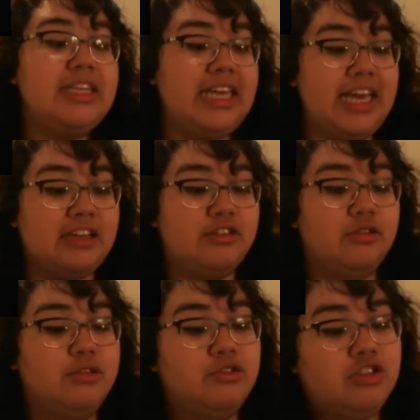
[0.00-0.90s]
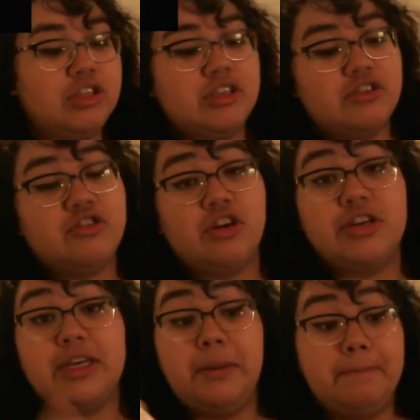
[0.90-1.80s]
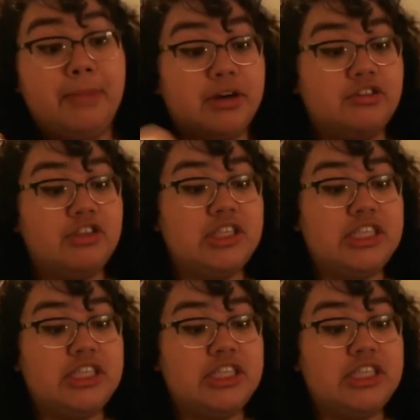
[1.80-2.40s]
The EXO'luXion starting March